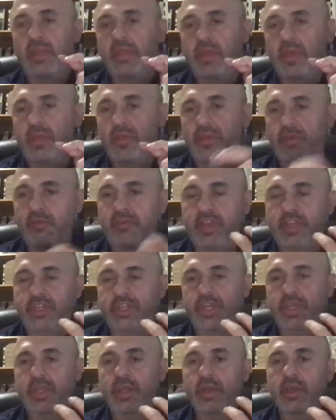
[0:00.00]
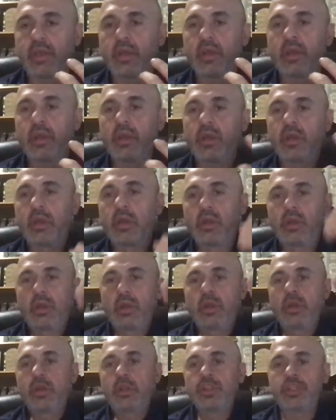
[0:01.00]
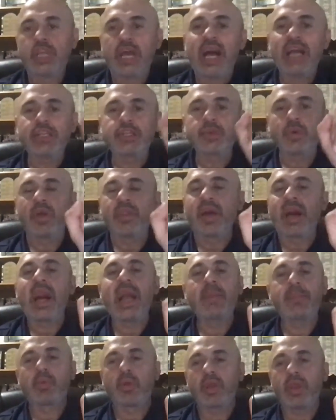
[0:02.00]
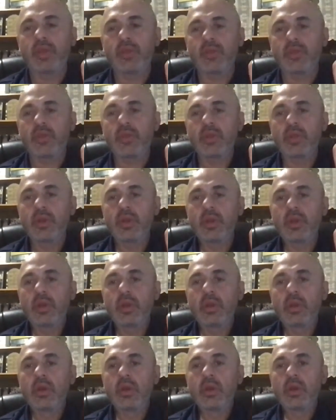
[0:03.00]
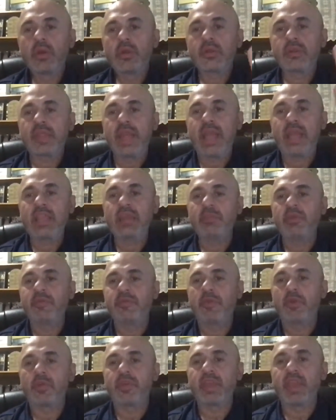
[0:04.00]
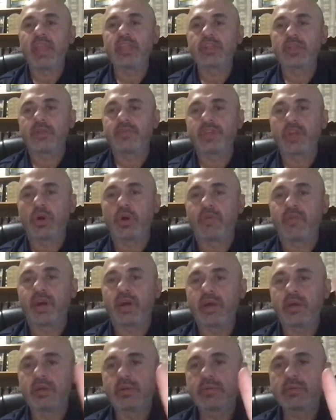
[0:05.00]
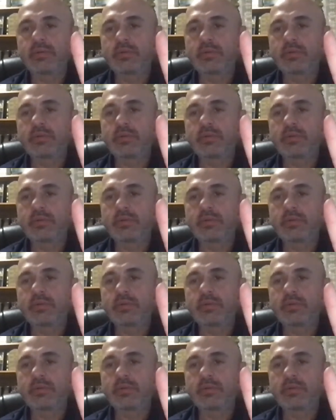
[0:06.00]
in this vision Joshua, the high priest, standing before the angel of Jehovah,